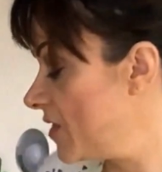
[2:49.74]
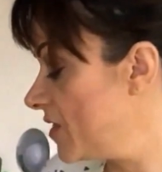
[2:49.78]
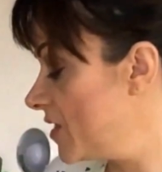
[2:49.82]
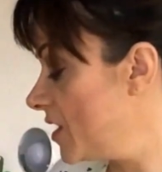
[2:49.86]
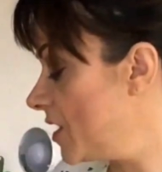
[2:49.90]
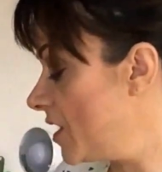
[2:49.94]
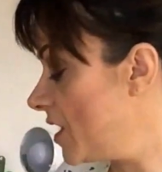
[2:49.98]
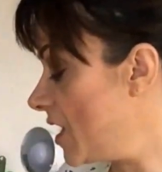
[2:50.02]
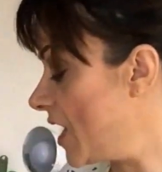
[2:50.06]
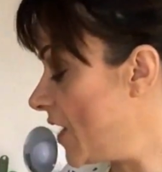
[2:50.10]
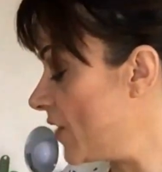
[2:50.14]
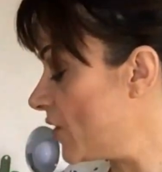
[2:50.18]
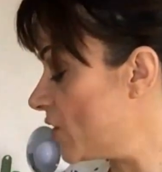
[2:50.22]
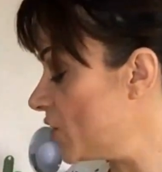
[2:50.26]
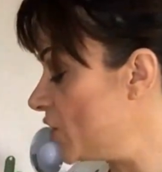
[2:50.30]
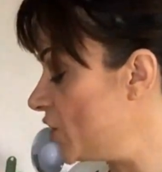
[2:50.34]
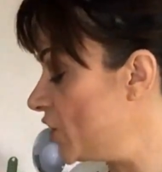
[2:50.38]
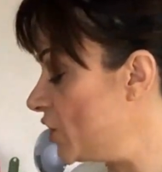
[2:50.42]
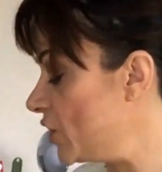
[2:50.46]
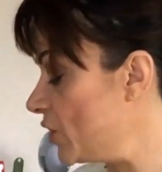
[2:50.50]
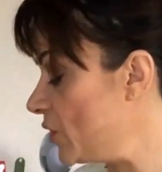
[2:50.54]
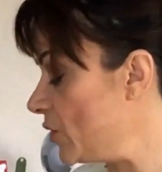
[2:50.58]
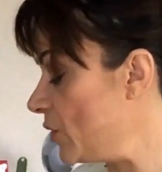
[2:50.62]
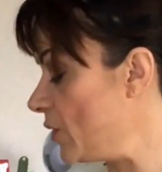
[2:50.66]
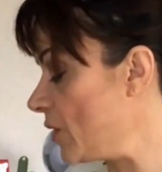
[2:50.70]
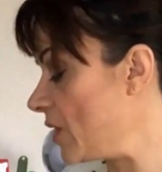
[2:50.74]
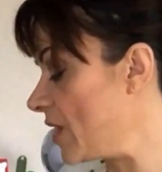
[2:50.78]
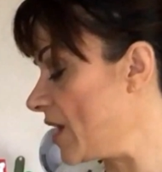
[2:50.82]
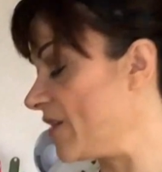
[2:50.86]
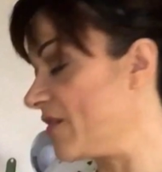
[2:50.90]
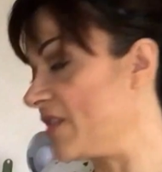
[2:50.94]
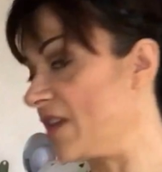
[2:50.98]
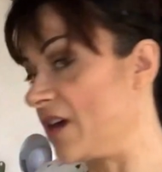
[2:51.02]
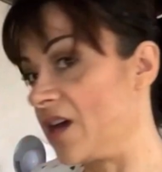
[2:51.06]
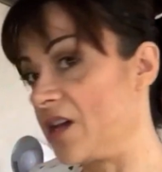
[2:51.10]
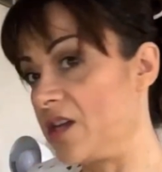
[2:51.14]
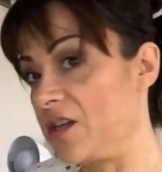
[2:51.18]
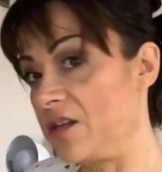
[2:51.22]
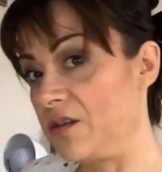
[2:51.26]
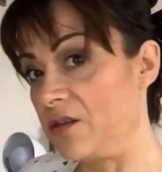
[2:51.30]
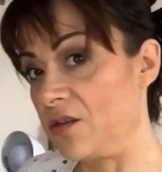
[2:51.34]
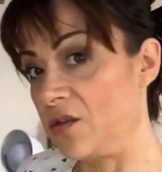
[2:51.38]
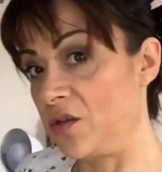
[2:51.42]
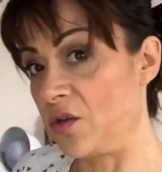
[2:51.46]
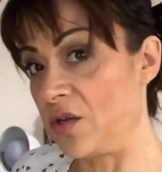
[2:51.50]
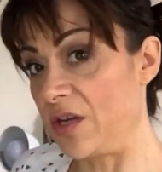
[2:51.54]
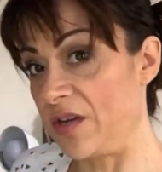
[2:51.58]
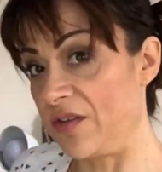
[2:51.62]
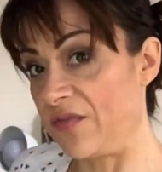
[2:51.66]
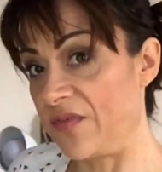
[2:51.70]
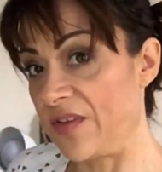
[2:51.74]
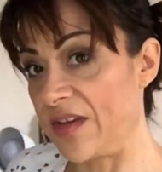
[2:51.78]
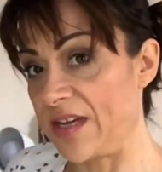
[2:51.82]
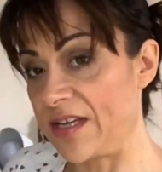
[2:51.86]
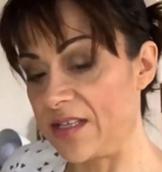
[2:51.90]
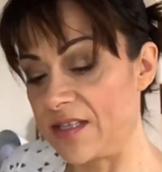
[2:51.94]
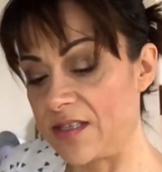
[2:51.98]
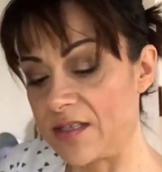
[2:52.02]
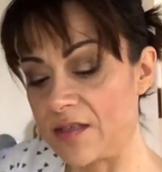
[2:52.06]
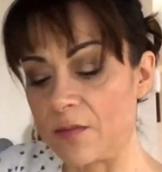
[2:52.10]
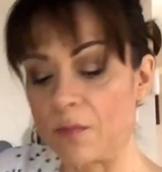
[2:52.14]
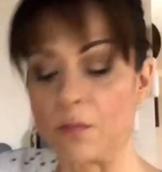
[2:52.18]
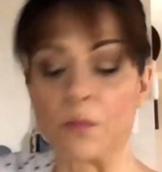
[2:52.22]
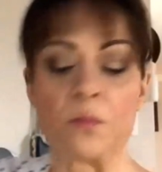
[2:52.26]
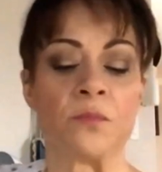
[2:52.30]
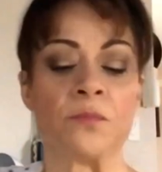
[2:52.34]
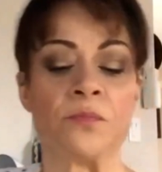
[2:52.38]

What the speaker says: the other 2 of the UniFits.